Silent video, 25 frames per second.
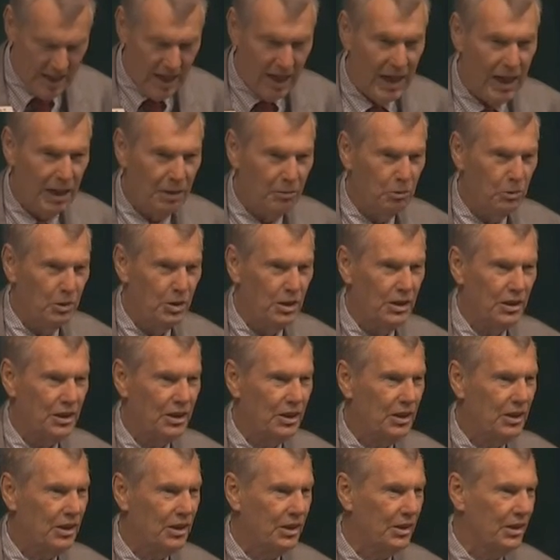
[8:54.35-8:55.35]
I
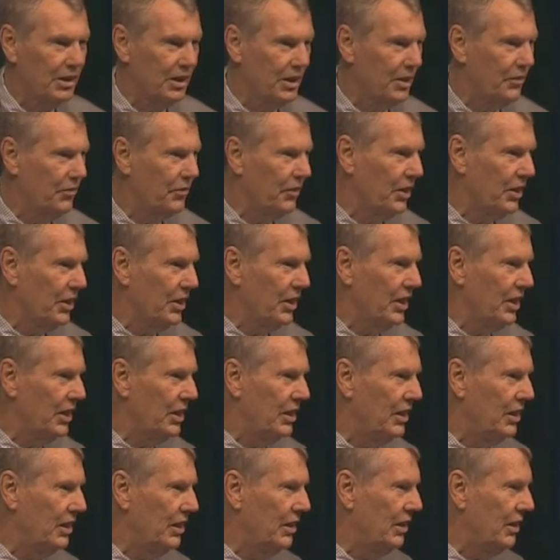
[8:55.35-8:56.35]
was giving
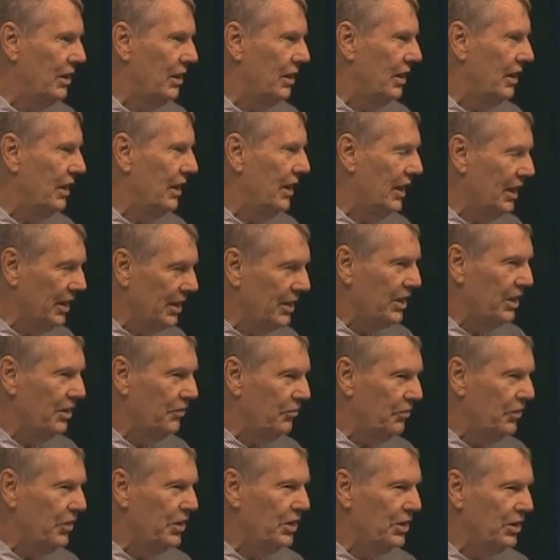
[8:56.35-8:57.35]
the
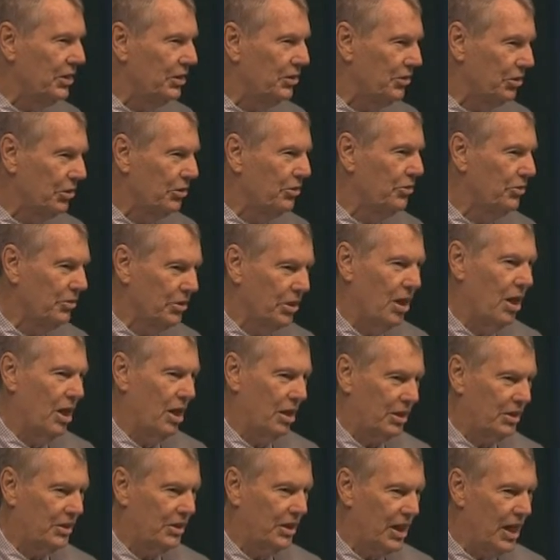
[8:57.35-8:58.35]
Inconvenient Truth
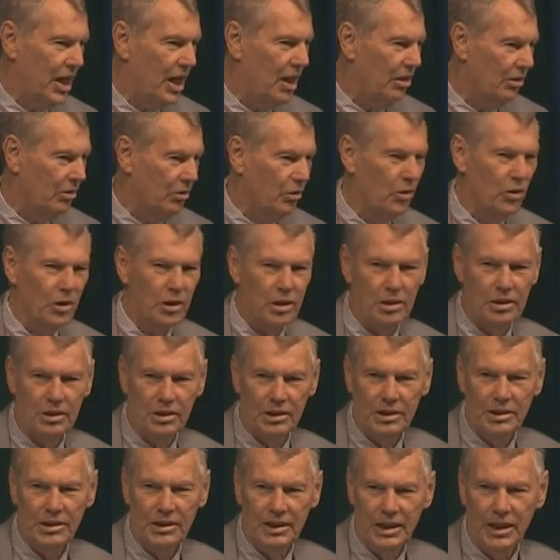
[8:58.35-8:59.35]
Talks, the Al Gore
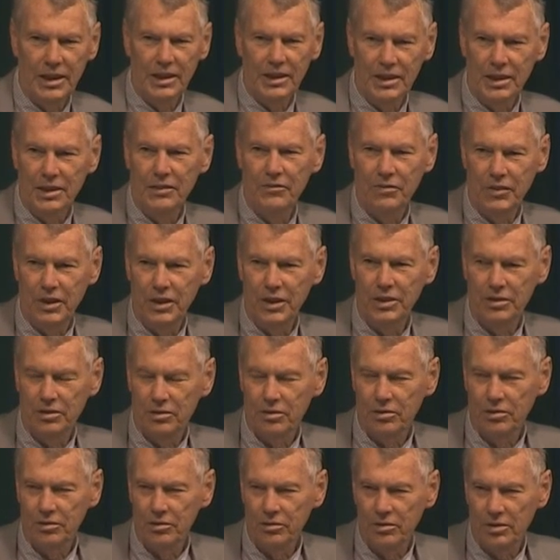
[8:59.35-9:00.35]
Inconvenient
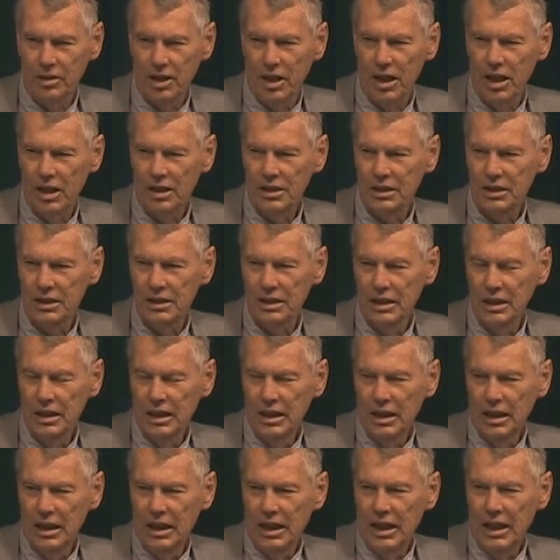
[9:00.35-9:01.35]
Truth Talks,
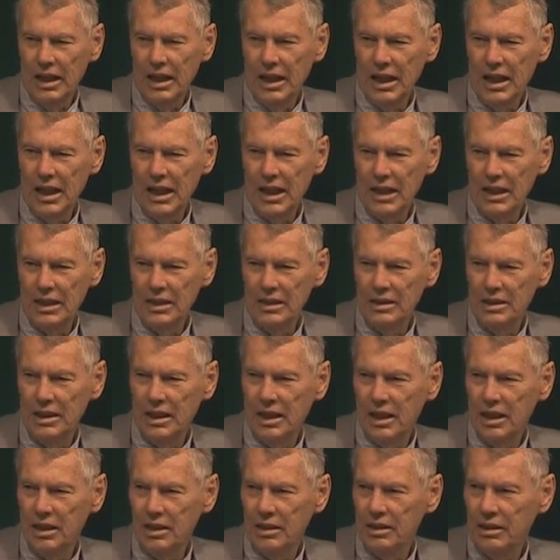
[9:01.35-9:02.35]
and
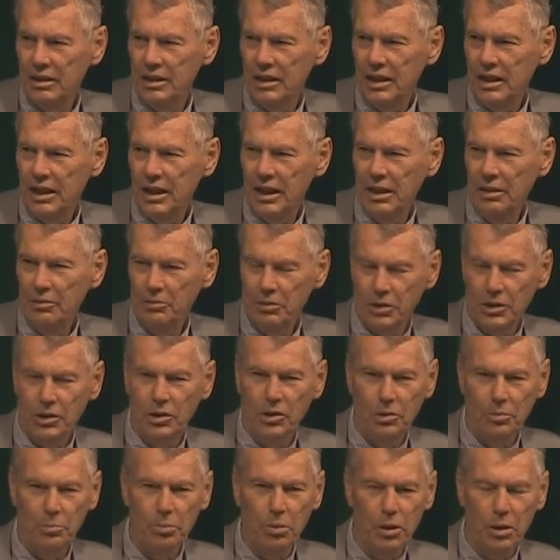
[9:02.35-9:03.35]
uh, it was
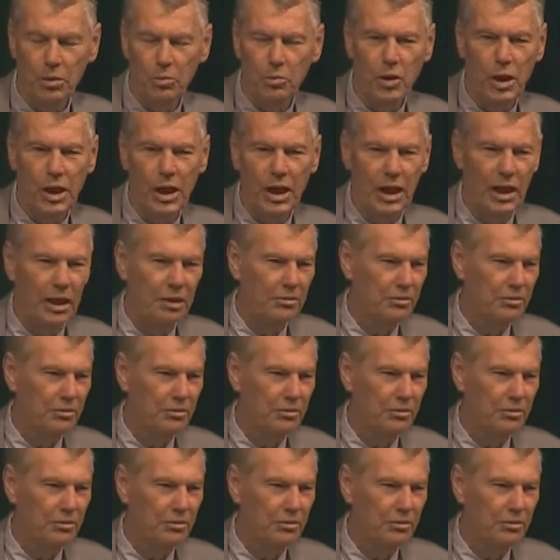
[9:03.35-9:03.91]
going pretty well. I